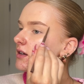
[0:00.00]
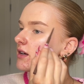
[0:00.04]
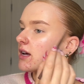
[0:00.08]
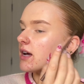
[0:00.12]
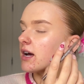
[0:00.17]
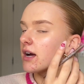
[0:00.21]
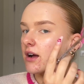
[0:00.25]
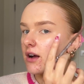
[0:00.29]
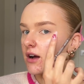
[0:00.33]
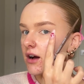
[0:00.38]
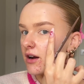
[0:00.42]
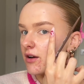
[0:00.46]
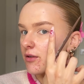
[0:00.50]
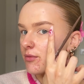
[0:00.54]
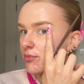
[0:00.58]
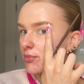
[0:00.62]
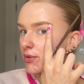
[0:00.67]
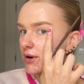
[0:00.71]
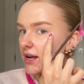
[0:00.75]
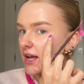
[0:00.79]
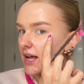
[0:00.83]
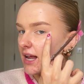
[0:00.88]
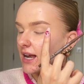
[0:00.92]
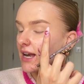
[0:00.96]
and kind of
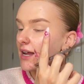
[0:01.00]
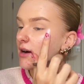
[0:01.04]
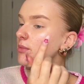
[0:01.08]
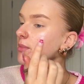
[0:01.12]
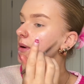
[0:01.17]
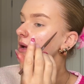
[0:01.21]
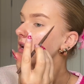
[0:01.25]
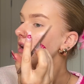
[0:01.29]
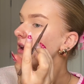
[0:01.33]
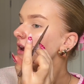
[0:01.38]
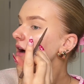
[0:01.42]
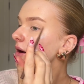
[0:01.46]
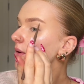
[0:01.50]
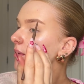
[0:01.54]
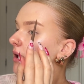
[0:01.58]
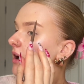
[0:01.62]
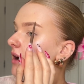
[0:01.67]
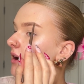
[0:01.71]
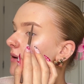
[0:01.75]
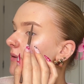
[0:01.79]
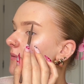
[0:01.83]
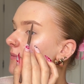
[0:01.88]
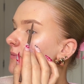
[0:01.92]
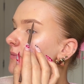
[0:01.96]
bring it a little bit
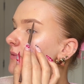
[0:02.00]
lower,